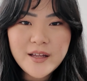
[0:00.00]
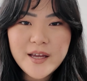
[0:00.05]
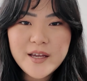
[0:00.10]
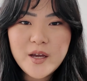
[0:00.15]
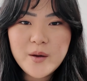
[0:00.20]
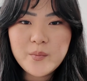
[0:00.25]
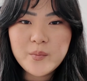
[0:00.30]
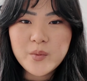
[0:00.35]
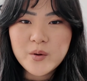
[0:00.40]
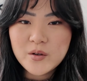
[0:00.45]

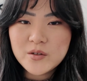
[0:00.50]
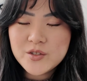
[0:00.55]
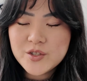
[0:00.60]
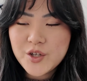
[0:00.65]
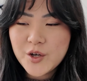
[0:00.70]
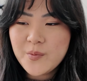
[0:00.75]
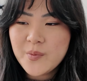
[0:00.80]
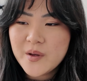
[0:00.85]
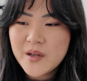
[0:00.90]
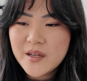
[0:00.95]
like book
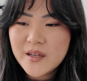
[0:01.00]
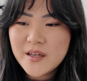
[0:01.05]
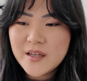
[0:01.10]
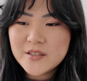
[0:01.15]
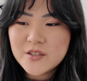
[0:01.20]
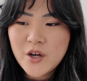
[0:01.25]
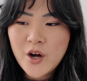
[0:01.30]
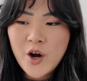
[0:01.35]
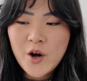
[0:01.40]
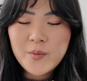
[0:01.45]
shopping
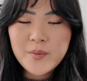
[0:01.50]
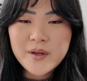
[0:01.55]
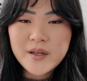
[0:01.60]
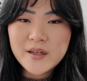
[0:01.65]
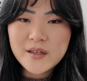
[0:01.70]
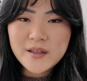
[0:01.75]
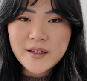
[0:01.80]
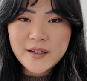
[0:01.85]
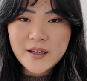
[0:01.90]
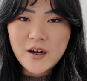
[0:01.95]
is a
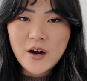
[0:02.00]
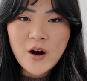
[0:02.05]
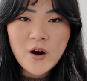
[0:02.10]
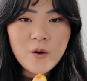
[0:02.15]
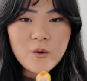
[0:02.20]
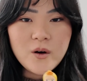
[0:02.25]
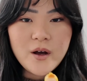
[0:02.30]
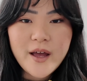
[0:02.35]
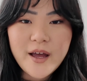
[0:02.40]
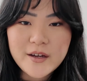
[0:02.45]
hobby, like a
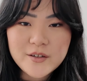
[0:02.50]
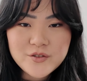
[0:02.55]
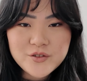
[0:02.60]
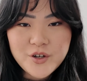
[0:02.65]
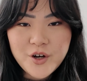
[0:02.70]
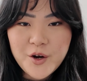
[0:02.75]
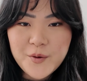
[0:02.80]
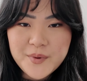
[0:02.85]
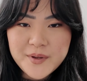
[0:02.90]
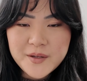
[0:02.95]
whole
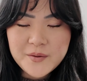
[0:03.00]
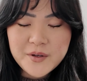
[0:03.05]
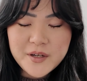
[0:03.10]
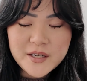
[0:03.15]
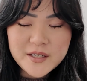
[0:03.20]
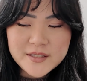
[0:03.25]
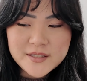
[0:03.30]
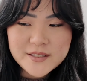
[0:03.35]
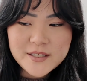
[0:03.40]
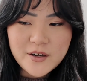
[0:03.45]
extra hobby
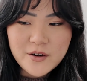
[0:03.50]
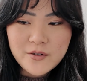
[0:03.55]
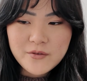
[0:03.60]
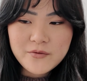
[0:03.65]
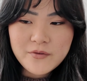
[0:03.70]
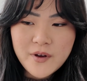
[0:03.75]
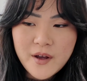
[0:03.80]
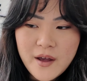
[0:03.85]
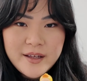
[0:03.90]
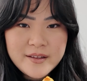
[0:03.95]
in
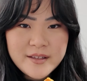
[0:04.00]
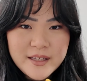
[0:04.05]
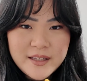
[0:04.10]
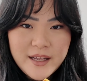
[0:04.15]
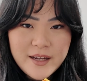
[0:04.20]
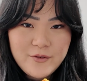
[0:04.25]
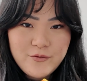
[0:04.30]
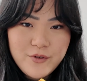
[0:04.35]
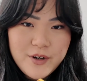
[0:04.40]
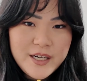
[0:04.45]
itself, and then
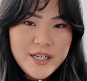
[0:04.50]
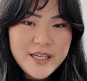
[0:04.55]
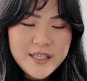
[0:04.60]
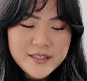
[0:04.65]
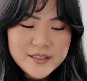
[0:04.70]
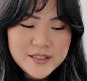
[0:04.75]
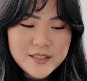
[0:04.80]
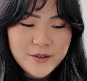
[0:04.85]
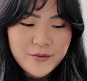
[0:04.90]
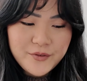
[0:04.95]
like
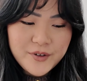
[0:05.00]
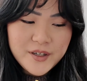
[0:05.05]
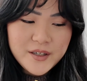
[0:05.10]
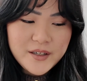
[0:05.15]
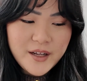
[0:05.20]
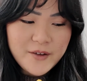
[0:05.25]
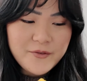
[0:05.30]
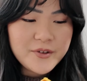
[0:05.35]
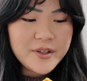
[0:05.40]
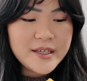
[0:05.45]
reading is
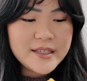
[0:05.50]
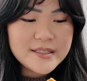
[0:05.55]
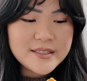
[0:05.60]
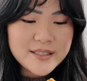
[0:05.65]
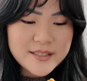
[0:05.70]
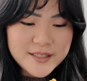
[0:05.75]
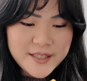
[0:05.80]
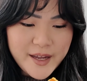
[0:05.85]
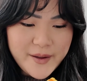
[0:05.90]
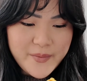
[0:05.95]
different? I feel like it's
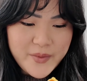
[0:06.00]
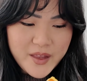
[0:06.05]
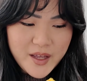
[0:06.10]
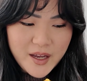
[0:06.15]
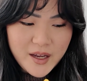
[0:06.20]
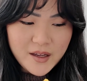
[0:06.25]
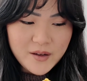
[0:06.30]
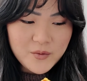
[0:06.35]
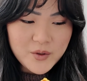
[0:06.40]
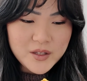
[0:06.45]
the same
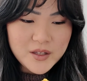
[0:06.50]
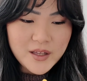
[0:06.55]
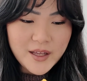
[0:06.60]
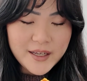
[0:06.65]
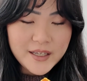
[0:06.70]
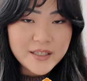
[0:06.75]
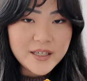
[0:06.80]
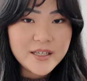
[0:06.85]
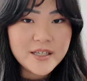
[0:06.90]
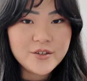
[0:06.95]
thing with
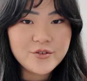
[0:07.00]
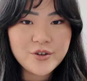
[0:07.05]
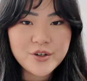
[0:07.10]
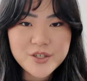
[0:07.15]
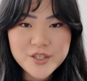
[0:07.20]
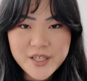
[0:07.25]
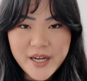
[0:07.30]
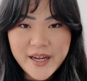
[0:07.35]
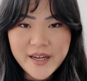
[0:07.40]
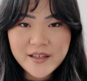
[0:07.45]
like knitting
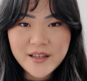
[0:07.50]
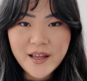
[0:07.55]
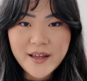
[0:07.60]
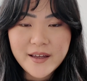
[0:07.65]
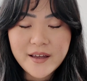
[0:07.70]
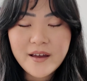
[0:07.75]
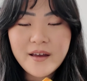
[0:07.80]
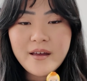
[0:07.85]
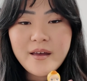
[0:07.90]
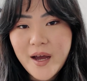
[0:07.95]
crochet.
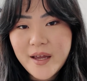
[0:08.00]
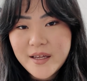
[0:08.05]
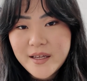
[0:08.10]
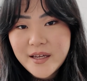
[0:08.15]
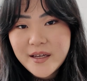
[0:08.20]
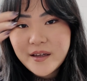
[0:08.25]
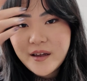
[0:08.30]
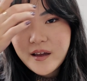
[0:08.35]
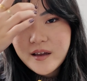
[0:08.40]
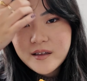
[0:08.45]
Like
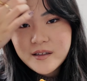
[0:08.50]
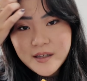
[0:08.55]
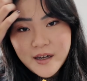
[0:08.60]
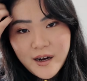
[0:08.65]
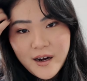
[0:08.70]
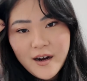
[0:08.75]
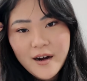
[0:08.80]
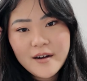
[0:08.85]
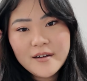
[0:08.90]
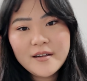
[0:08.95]
buying
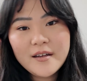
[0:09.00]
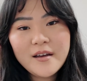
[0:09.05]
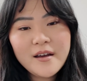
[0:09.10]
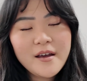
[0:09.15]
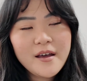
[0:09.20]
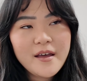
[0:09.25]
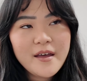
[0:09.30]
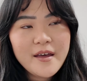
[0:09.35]
yarn